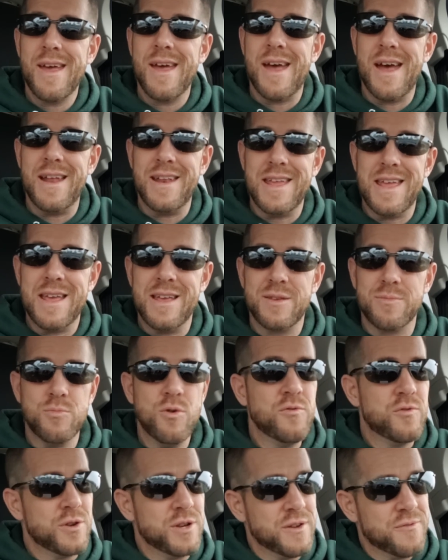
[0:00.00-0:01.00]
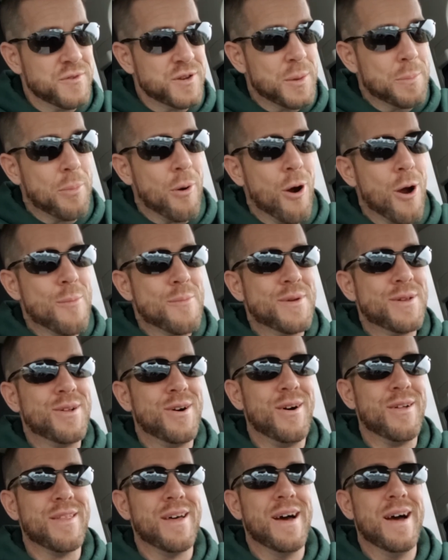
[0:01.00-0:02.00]
and he's moved to a different department and
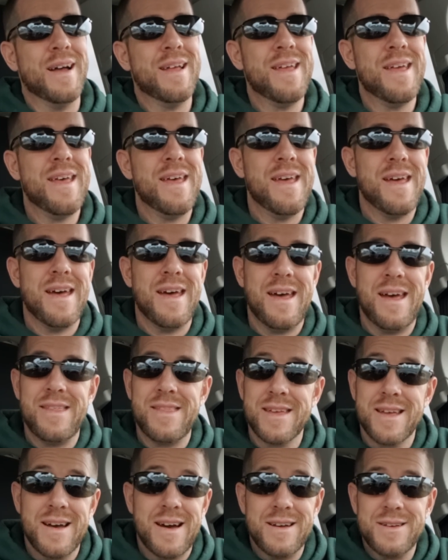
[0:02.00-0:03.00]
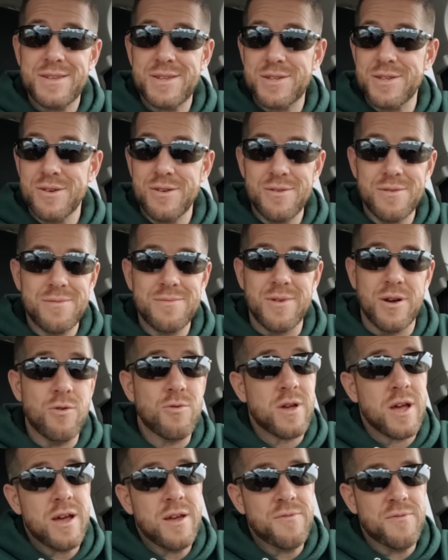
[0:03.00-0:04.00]
all that. And the guy's still,
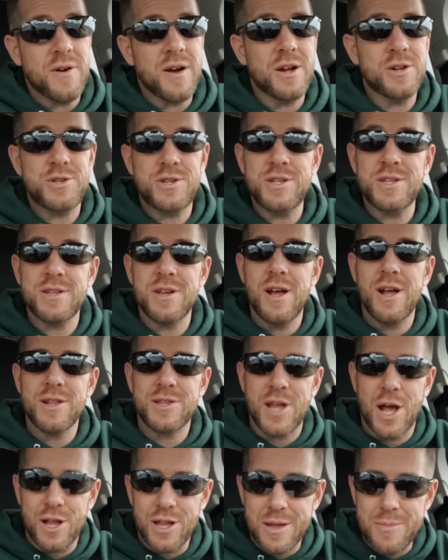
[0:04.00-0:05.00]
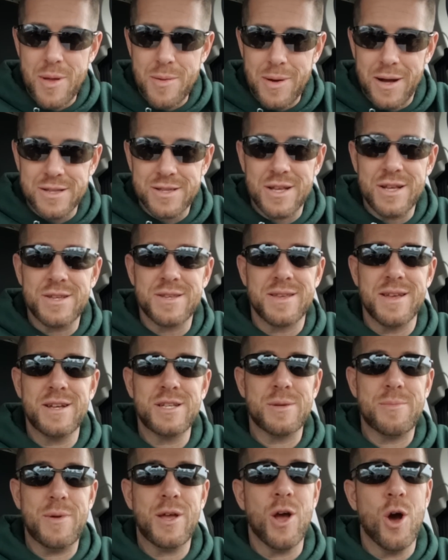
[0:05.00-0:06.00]
okay, fine, she's telling me about these things
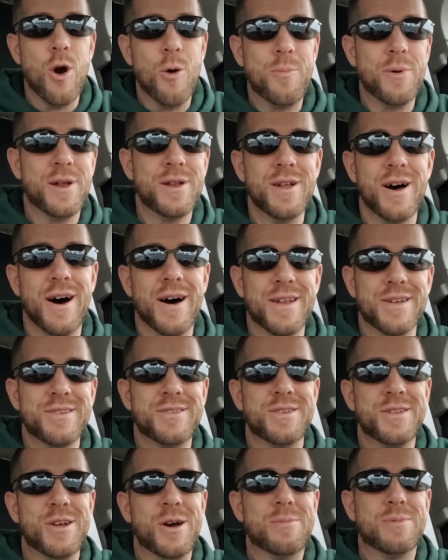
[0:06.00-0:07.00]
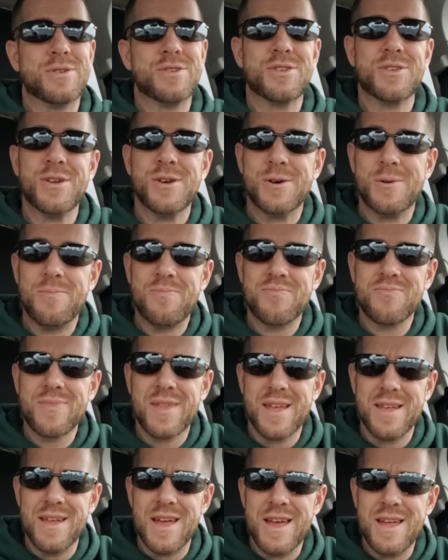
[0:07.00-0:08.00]
and being open and honest, you know, but still,
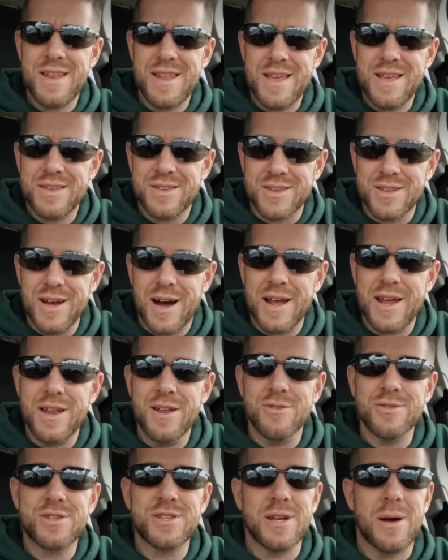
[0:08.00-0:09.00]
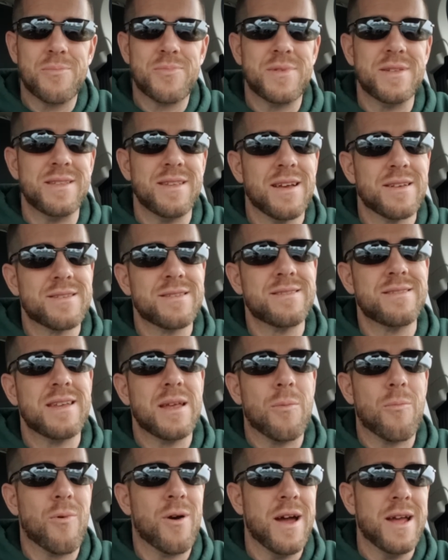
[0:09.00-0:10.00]
in his gut, he knows something doesn't
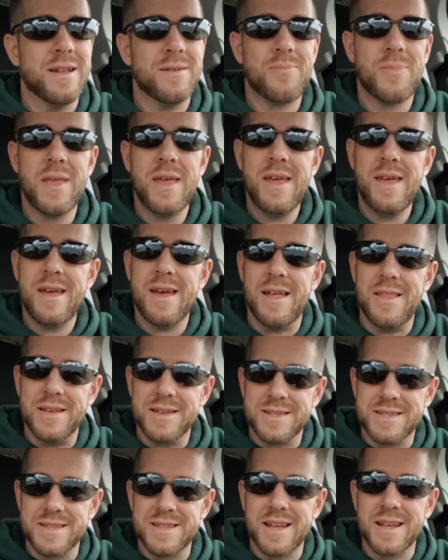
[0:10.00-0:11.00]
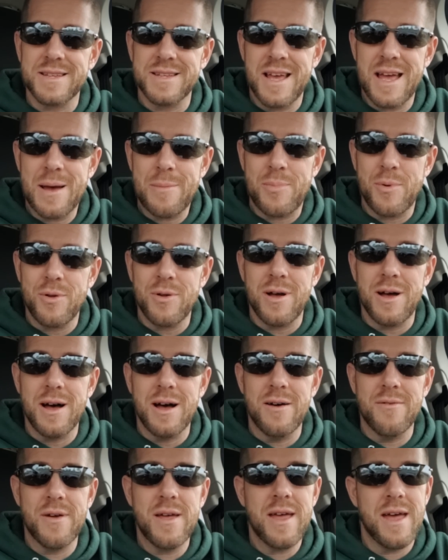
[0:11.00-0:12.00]
seem right. And this is an example
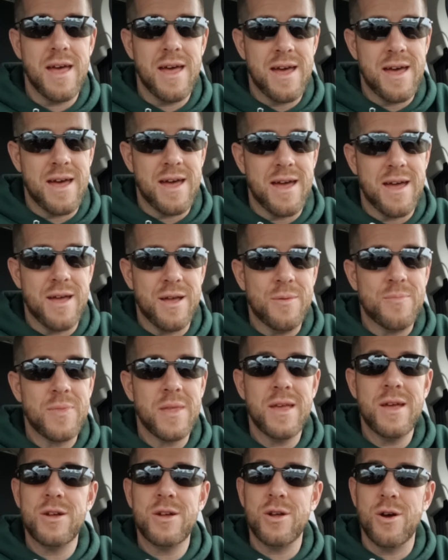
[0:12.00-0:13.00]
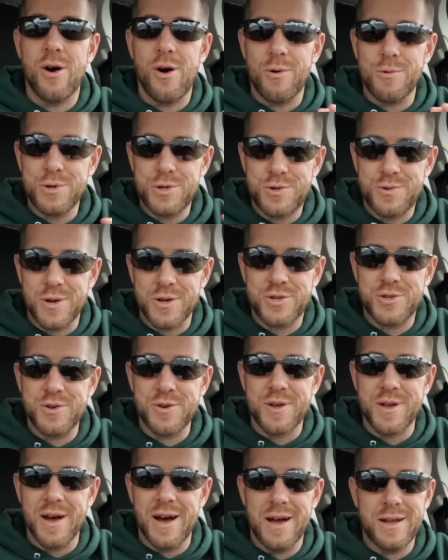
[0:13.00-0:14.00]
of A, always trust
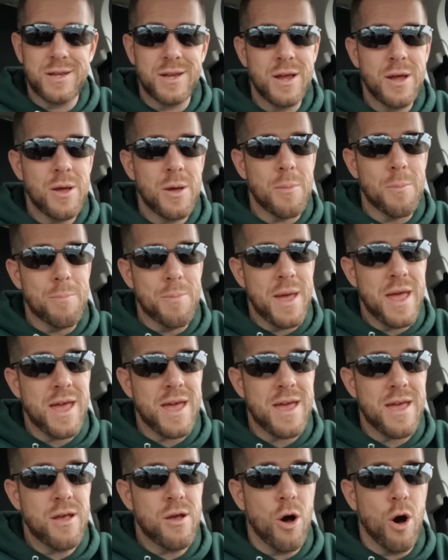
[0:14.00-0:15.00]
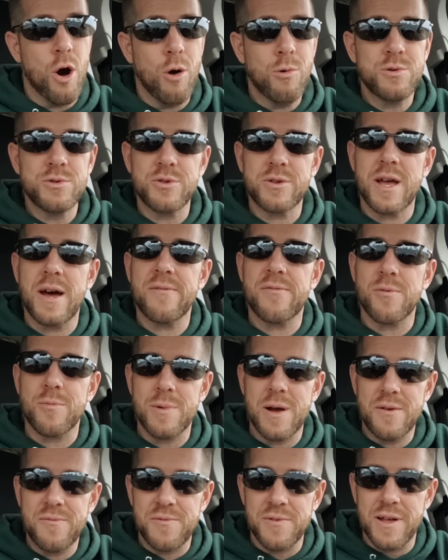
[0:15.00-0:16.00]
your gut, B, always look out for
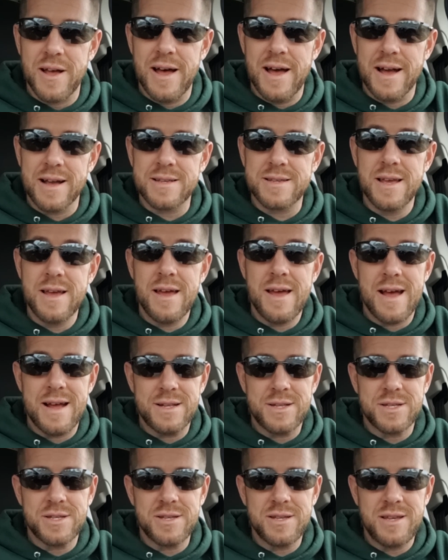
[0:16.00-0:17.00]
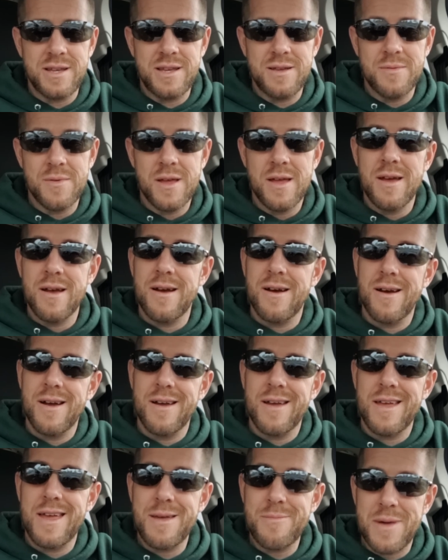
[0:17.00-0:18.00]
red flags, and C,
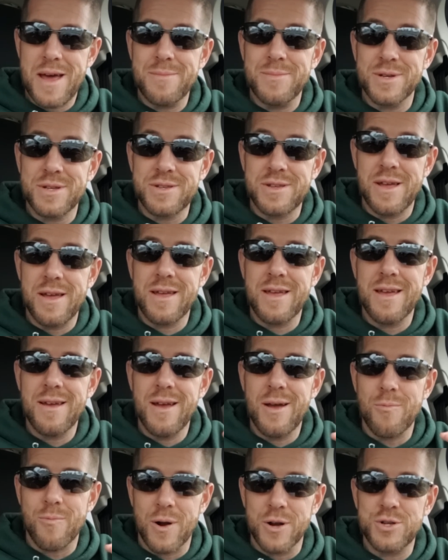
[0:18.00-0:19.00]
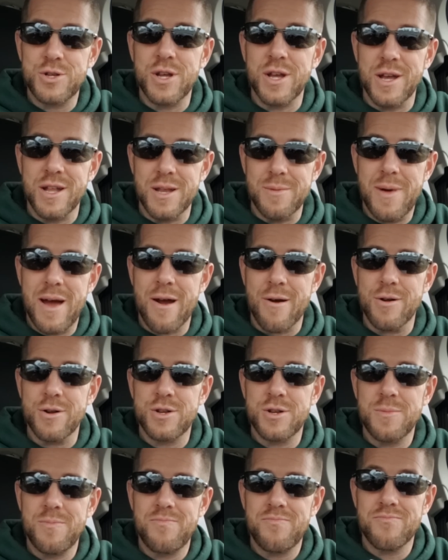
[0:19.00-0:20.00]
he made a mistake rushing into
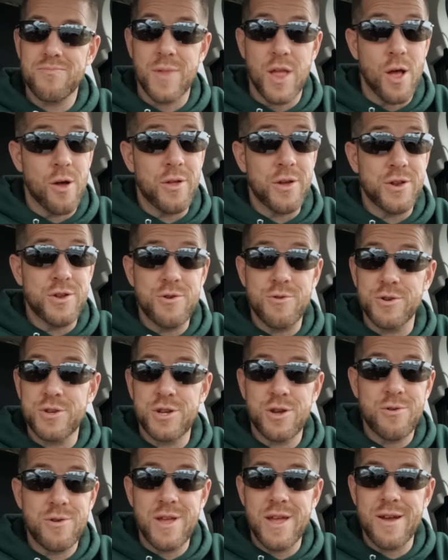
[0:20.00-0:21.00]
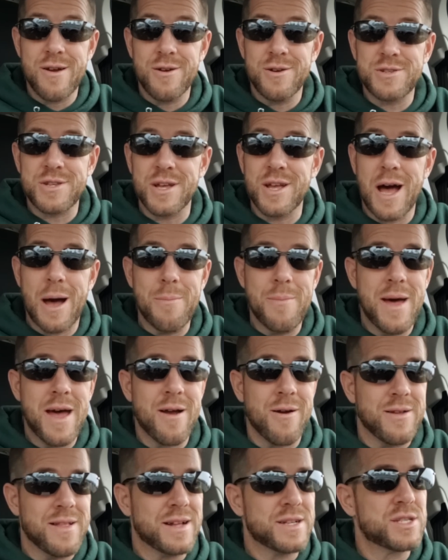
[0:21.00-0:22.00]
marriage. He only knew her 2 years and got
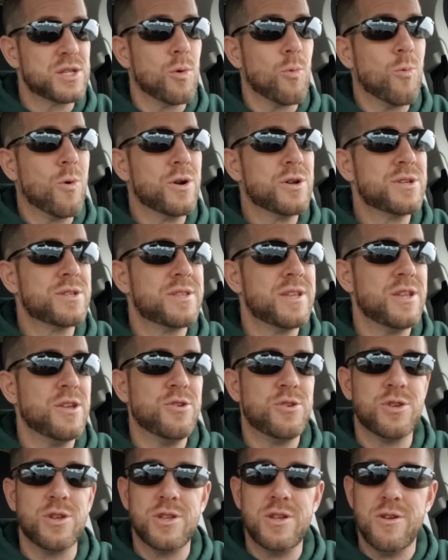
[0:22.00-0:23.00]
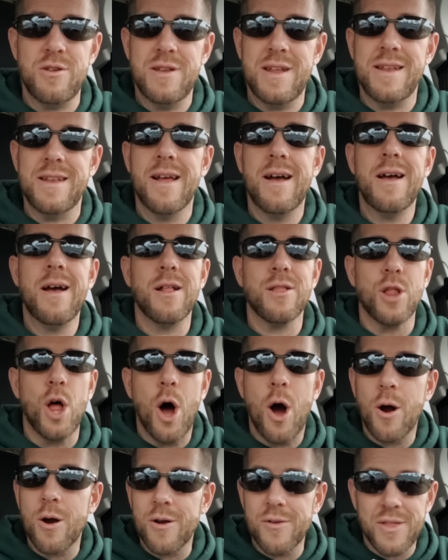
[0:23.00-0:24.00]
married. That's the worst thing you should do. You need
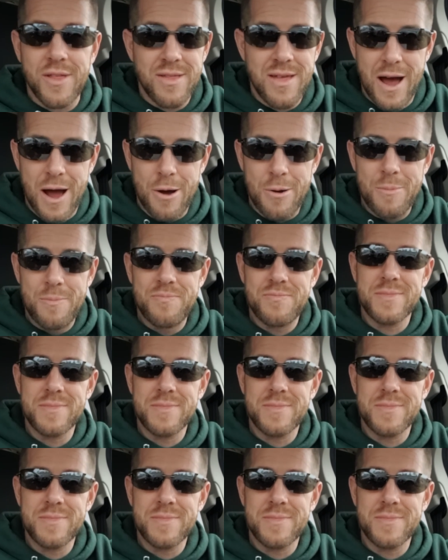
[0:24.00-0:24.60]
longer than that.